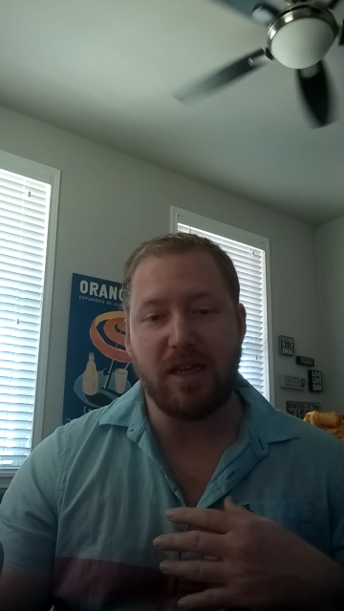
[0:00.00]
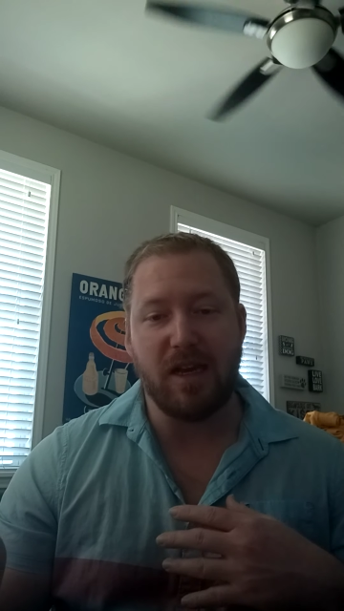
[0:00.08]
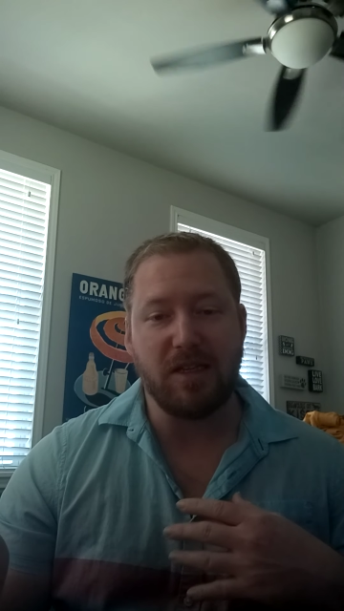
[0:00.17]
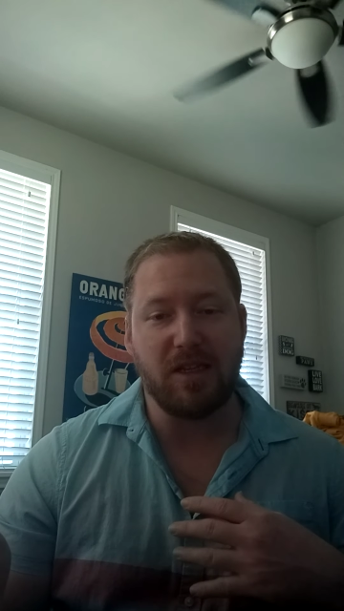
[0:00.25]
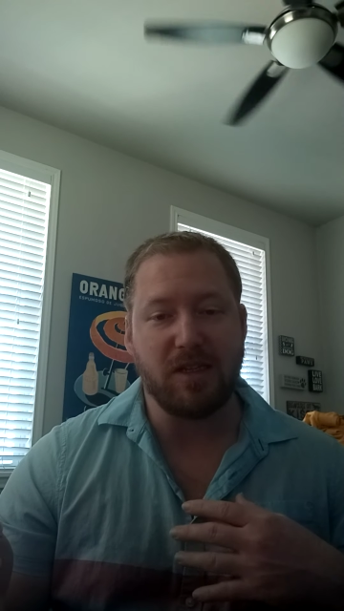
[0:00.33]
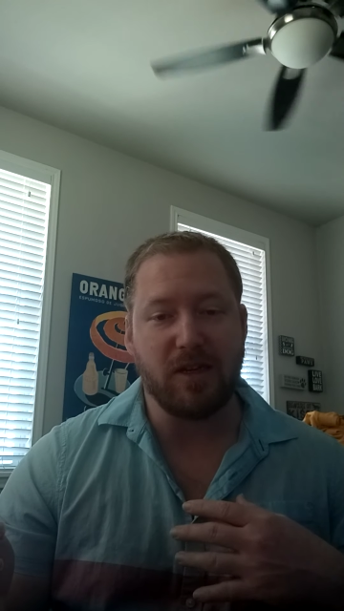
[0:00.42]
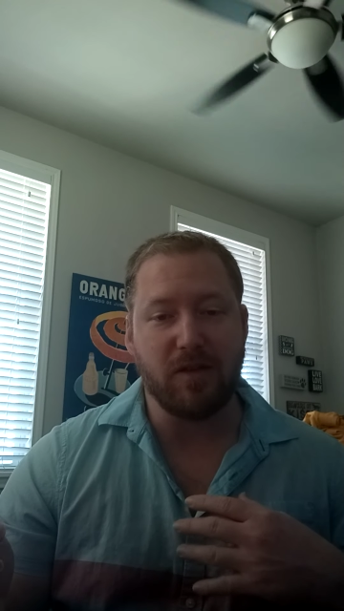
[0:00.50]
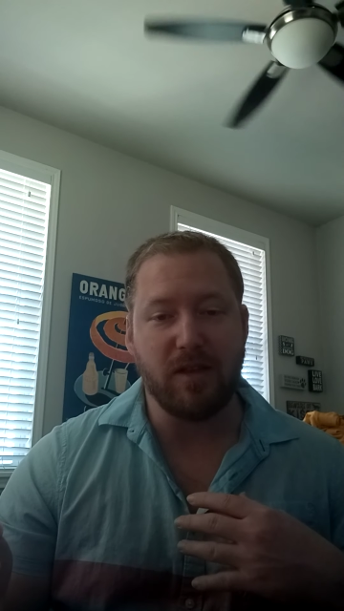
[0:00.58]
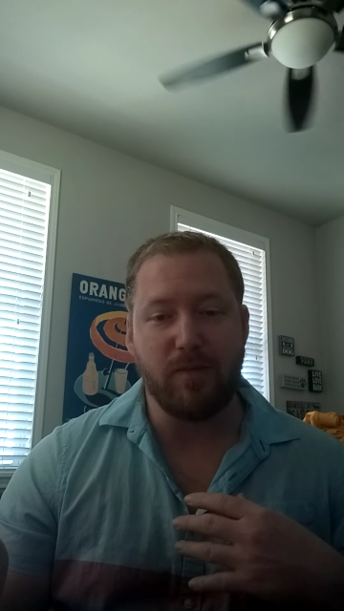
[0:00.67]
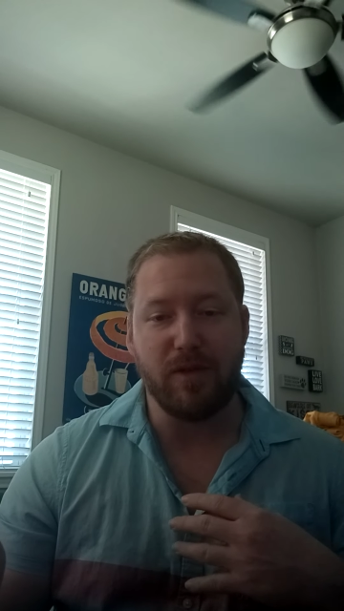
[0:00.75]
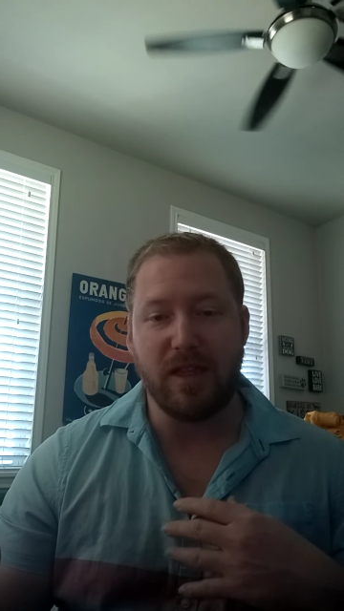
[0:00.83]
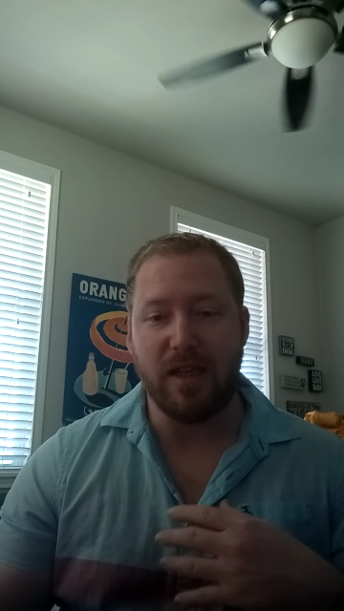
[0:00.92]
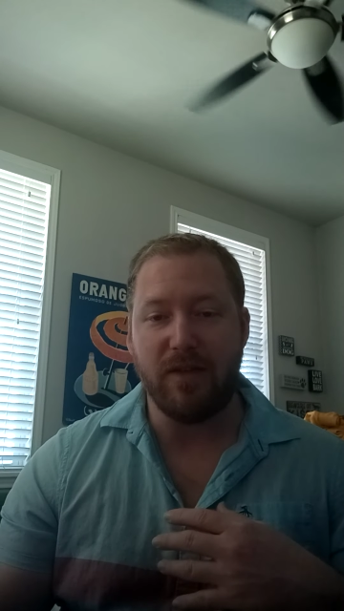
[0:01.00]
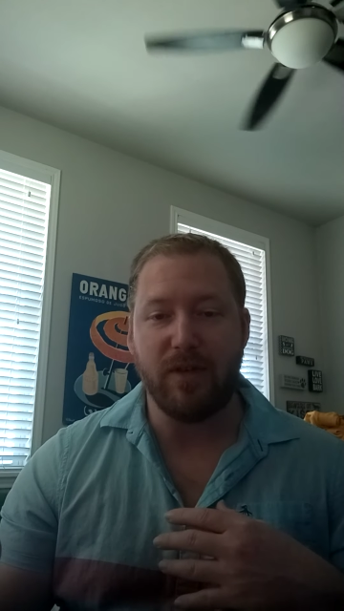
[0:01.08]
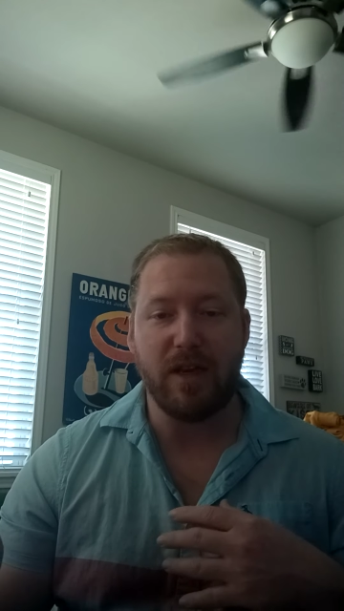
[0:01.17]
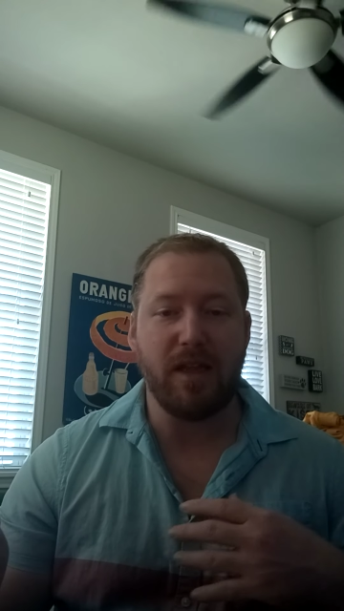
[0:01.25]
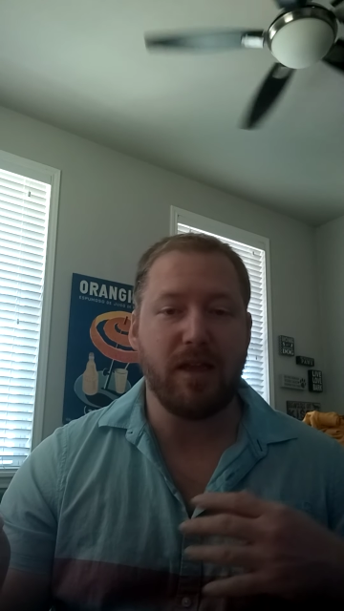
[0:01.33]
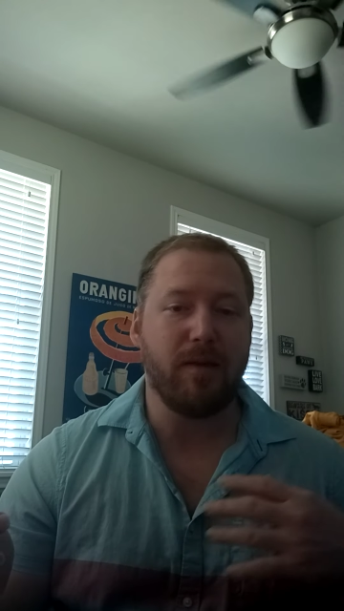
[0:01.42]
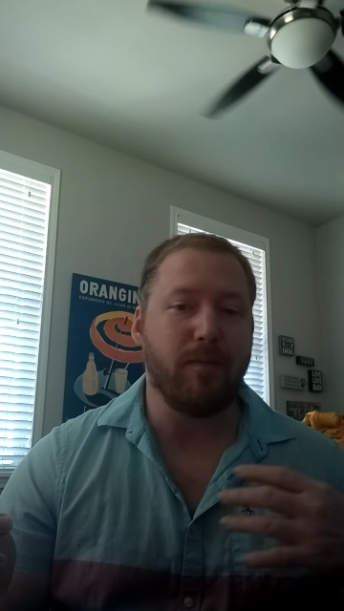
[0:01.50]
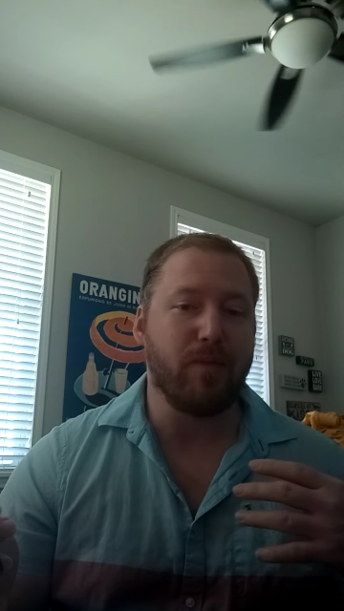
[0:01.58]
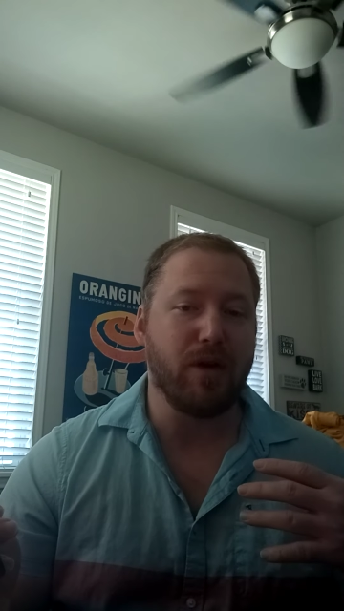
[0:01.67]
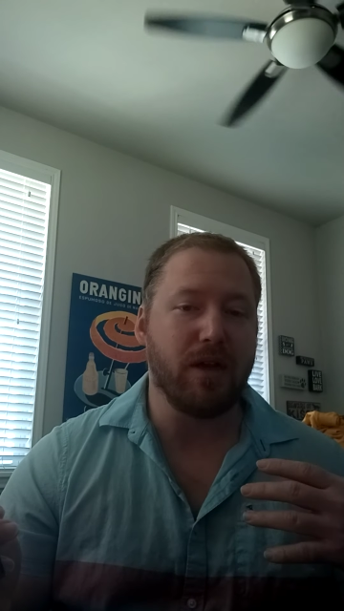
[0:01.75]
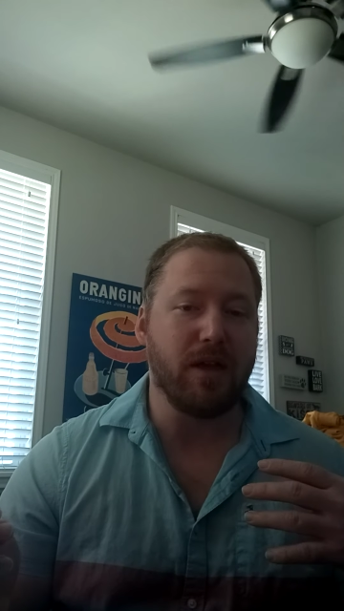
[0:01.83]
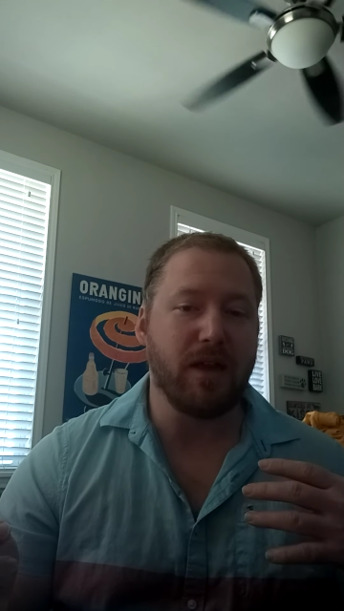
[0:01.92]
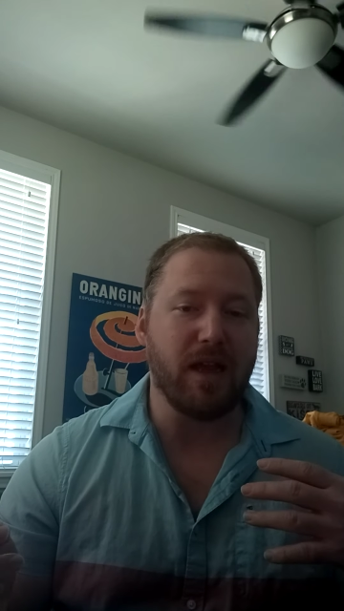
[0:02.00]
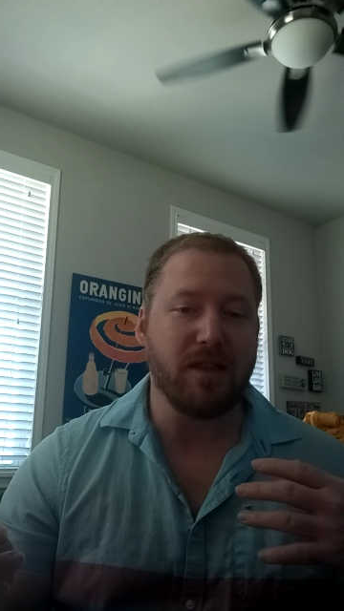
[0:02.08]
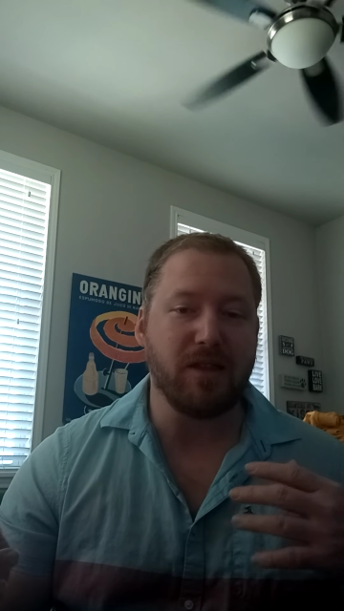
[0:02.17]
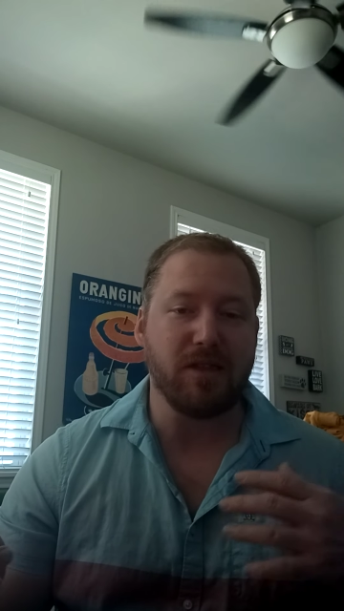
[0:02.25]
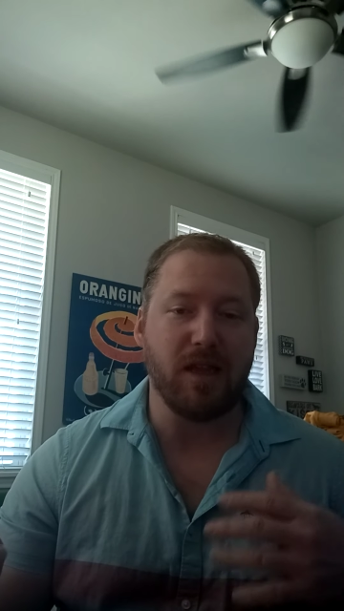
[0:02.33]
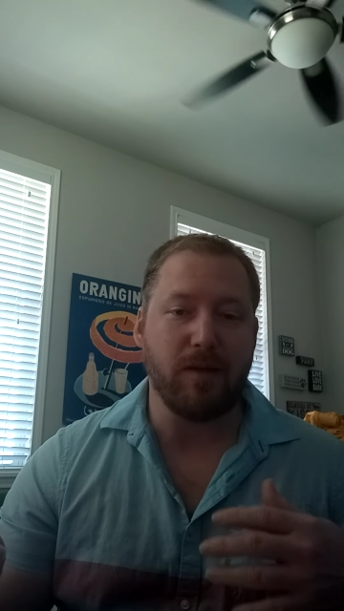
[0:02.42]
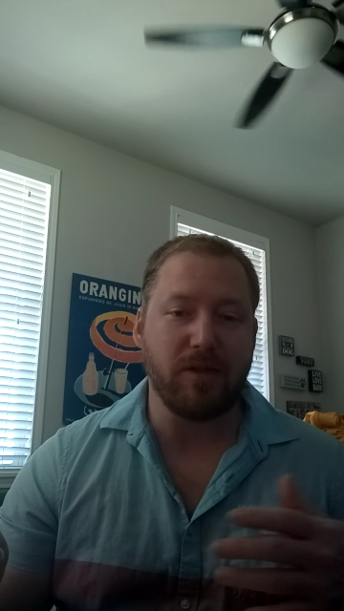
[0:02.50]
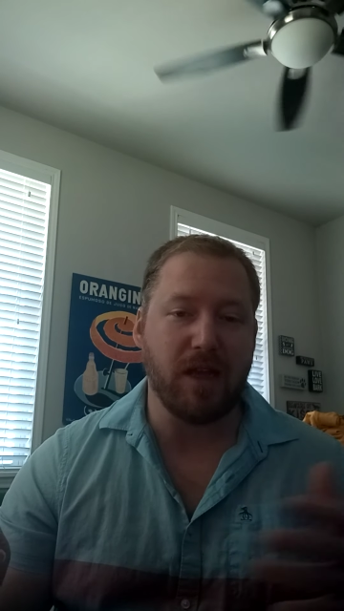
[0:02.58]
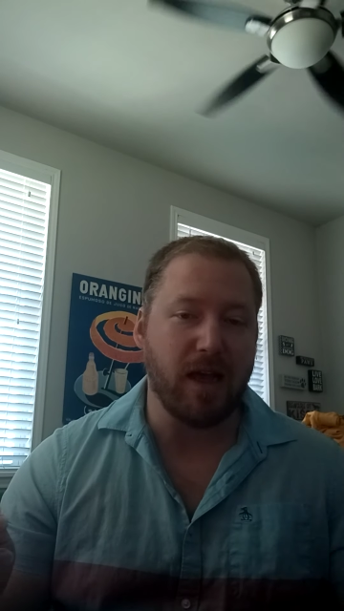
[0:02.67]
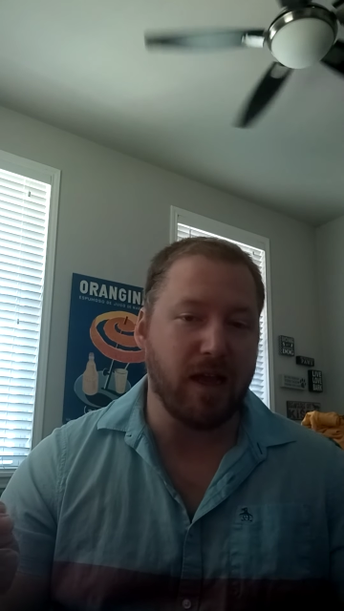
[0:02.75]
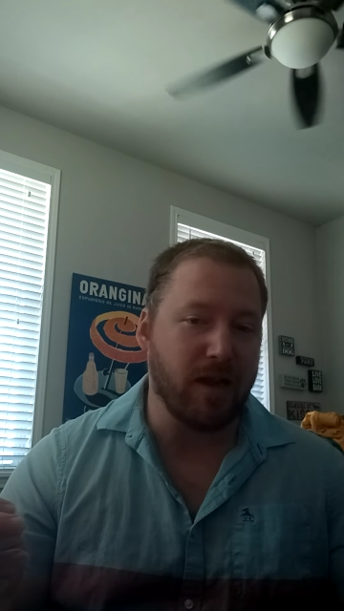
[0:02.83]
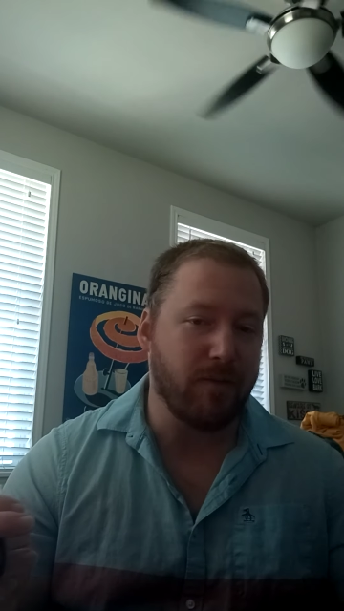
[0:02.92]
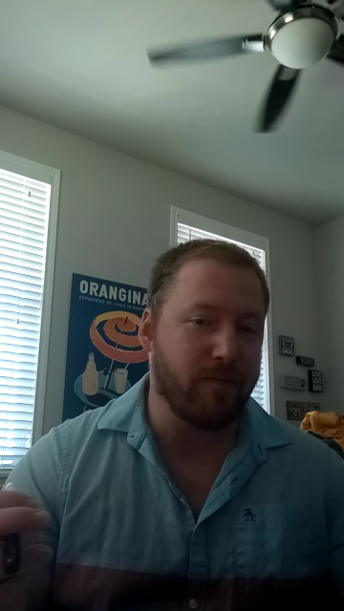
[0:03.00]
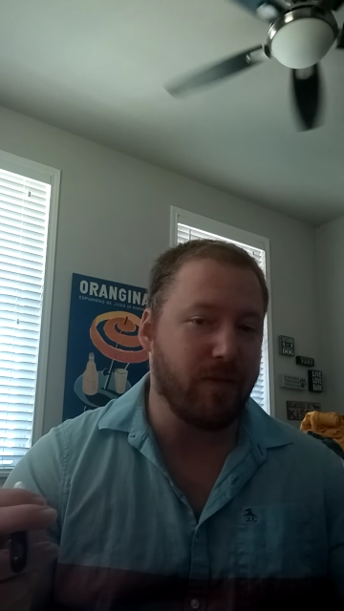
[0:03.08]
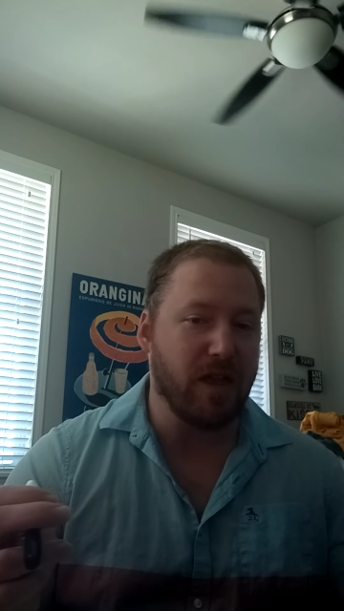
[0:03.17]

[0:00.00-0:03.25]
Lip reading: to necessarily believe in it, but at the same time,